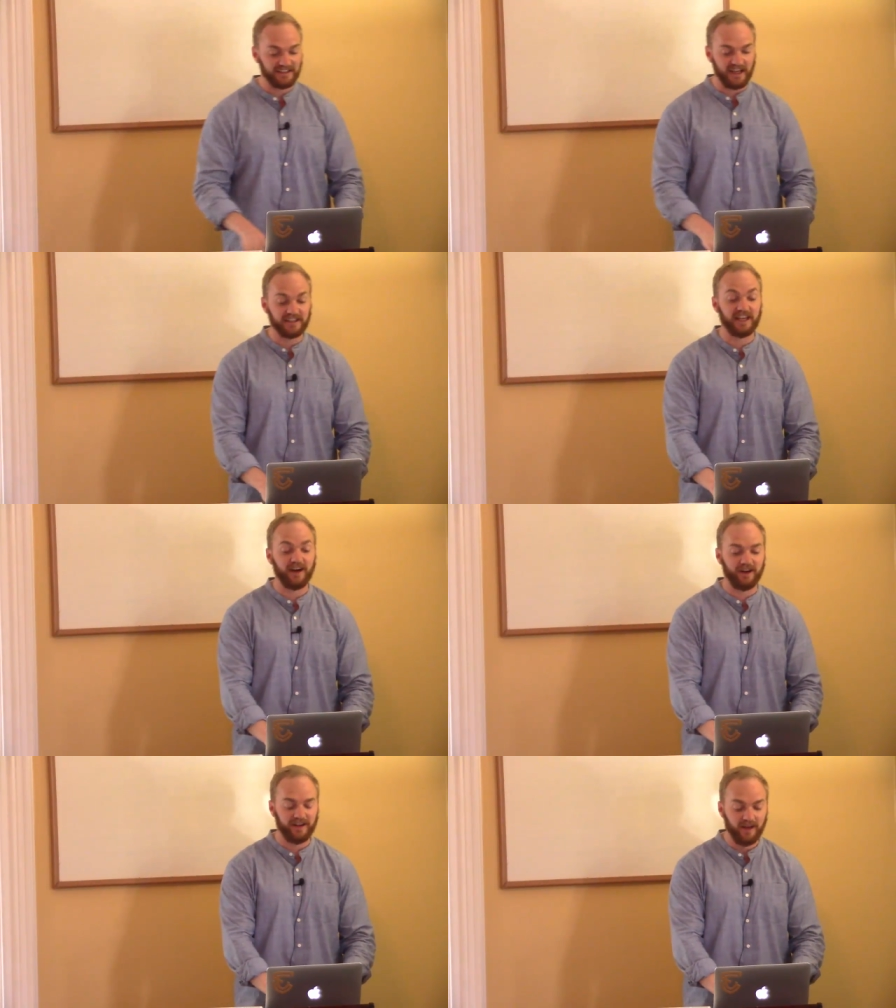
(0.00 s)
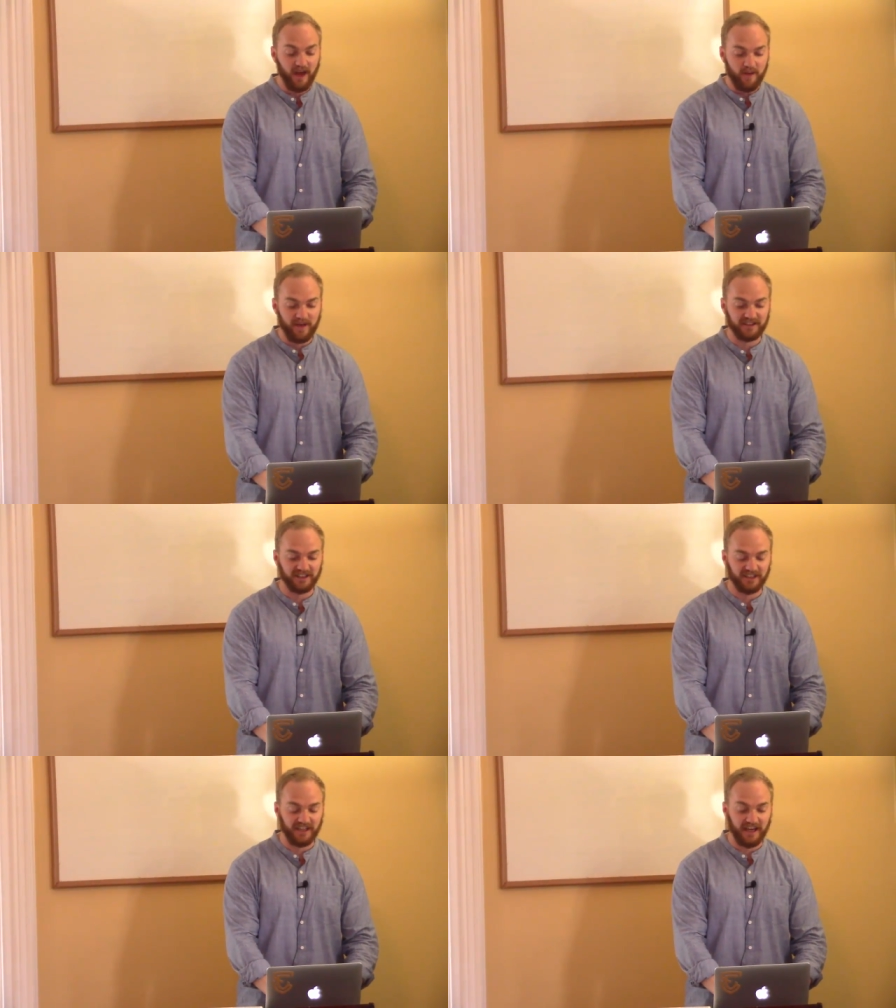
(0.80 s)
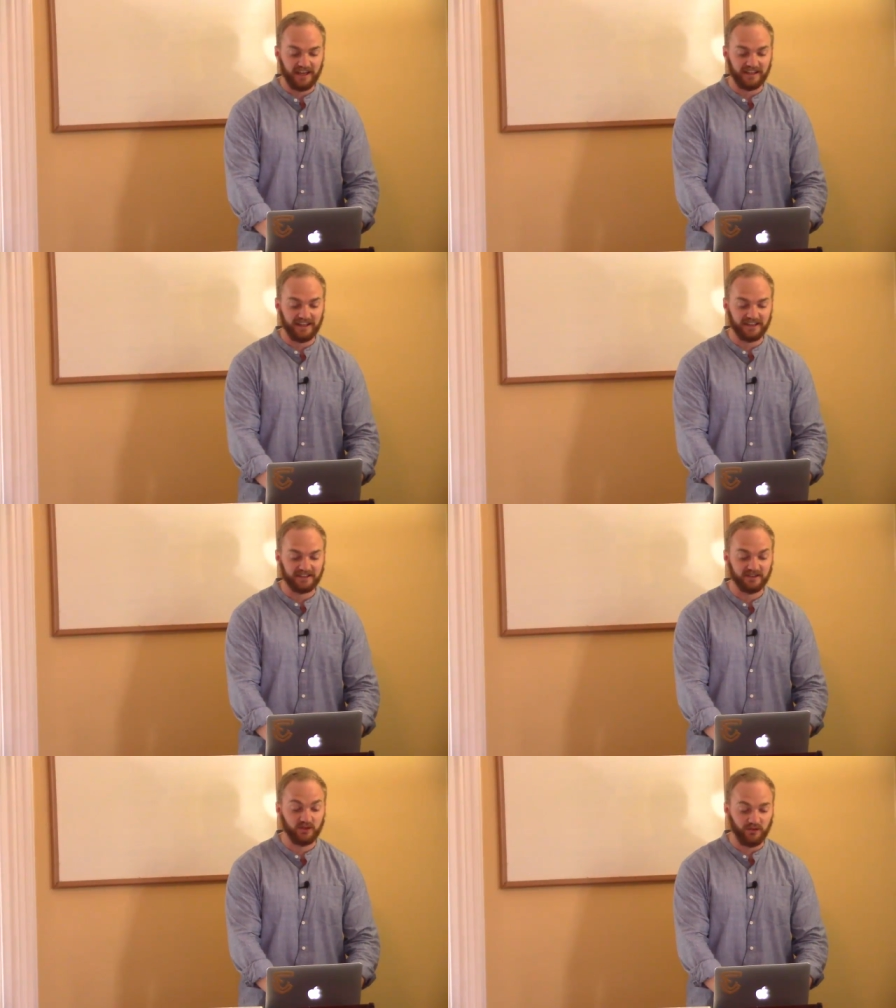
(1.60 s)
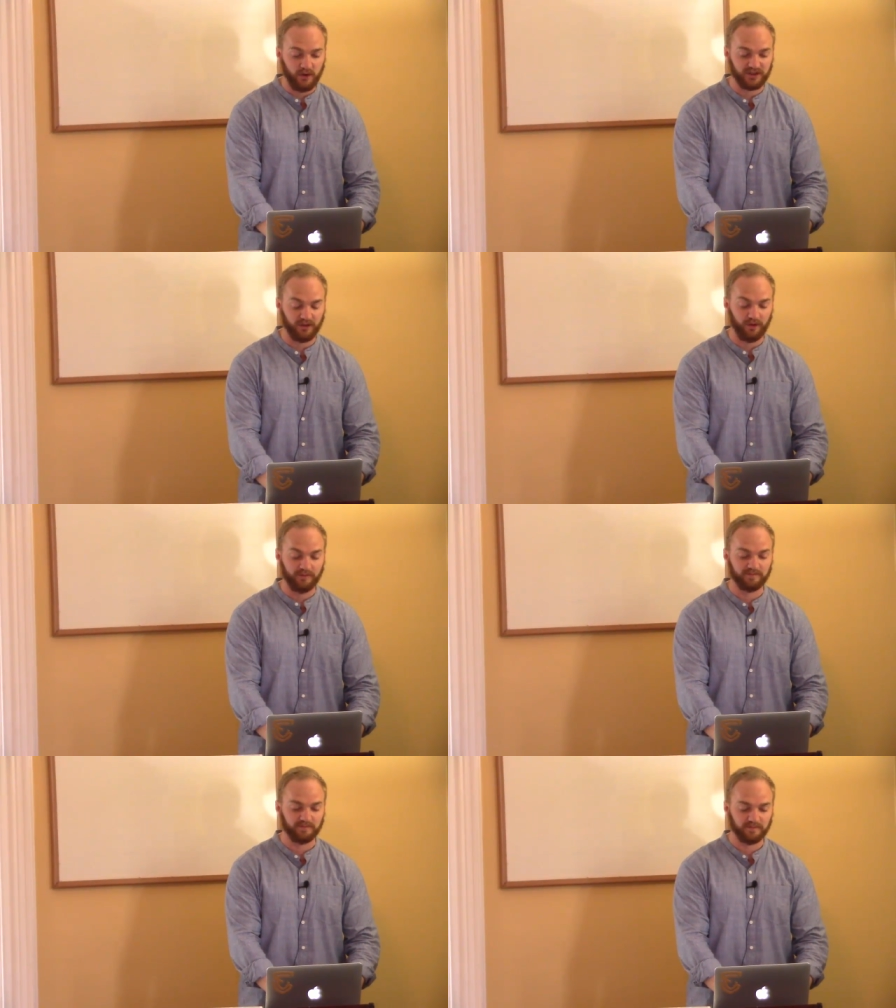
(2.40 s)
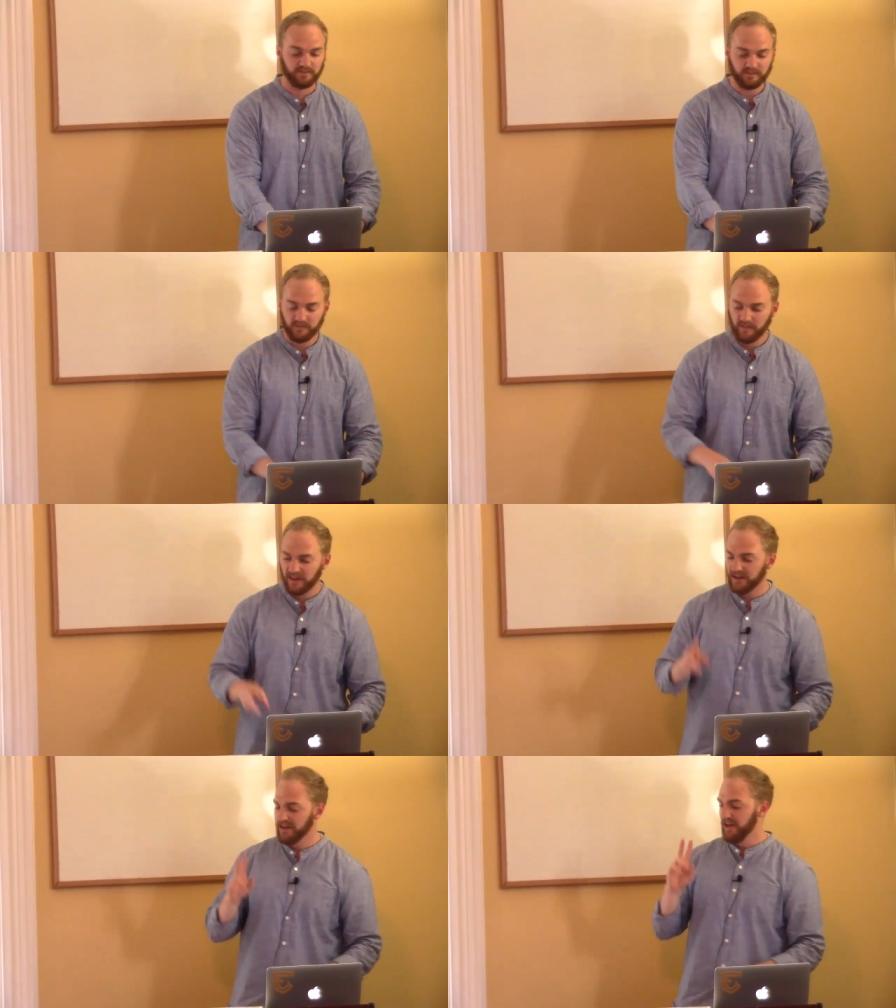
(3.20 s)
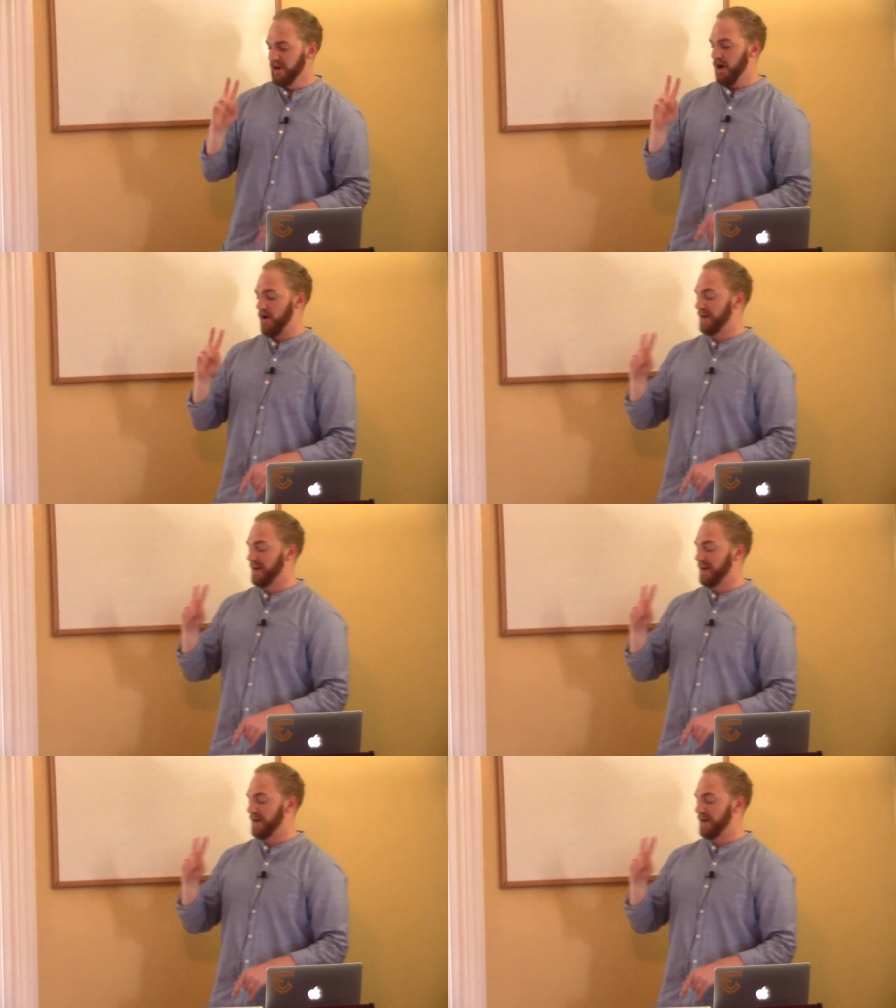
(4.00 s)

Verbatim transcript: as, as Harriet mentioned today in his devotional? All